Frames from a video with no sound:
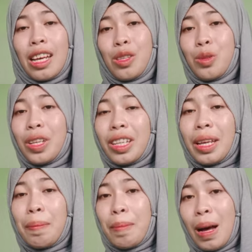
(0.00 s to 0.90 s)

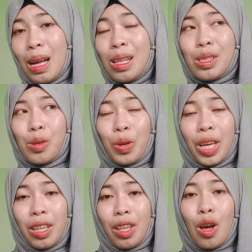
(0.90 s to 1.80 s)
strengthening bonds
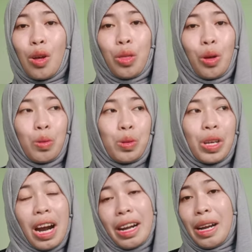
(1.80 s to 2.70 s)
with those
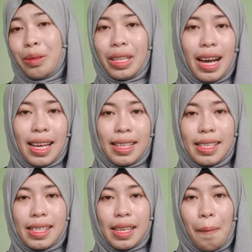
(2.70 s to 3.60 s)
around
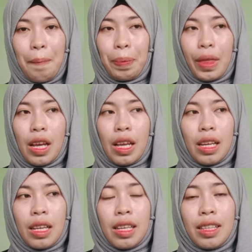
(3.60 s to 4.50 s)
us.
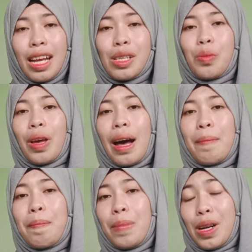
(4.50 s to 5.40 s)
Next, we
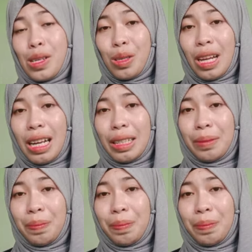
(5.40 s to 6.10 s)
have personal.